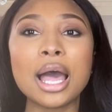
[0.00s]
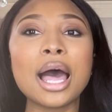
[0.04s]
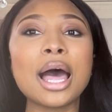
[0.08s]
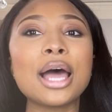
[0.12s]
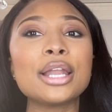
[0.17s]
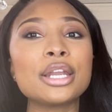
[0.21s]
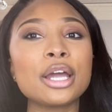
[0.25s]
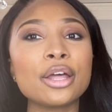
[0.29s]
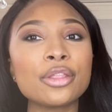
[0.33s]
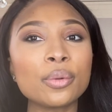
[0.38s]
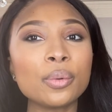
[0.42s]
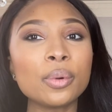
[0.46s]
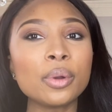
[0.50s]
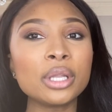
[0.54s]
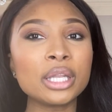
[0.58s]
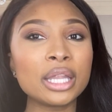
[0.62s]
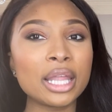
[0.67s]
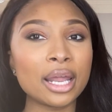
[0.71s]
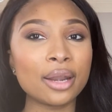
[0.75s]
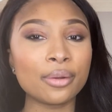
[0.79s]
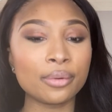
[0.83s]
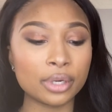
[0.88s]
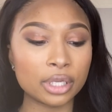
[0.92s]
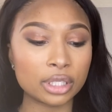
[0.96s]
Another one
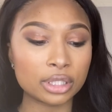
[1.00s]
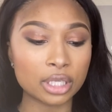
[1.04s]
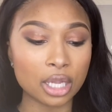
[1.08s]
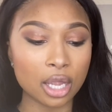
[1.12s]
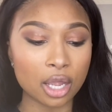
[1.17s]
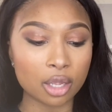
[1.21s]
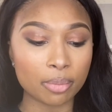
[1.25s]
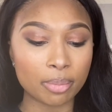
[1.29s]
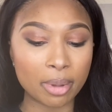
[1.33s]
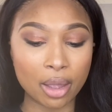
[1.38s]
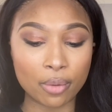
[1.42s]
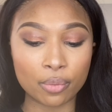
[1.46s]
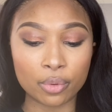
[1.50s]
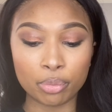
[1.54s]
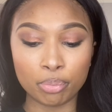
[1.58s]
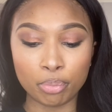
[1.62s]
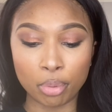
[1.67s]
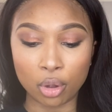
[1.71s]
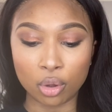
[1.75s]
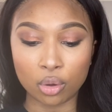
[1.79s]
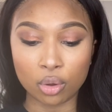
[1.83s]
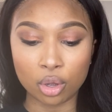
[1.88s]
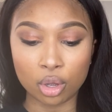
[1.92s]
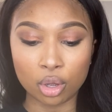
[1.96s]
that I want to talk about with
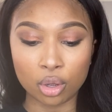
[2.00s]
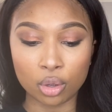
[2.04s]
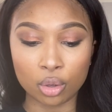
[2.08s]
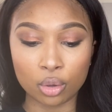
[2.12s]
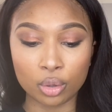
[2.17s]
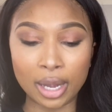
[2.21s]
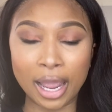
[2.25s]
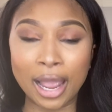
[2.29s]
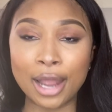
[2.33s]
Bold Hold,